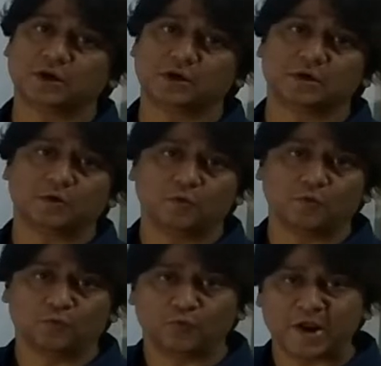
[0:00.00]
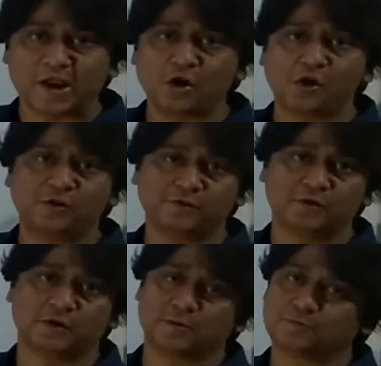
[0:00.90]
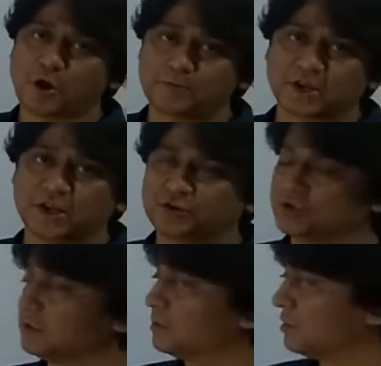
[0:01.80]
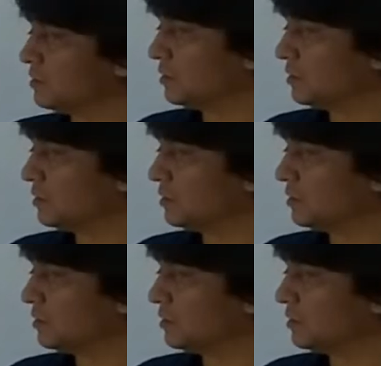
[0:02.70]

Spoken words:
the way of propagation.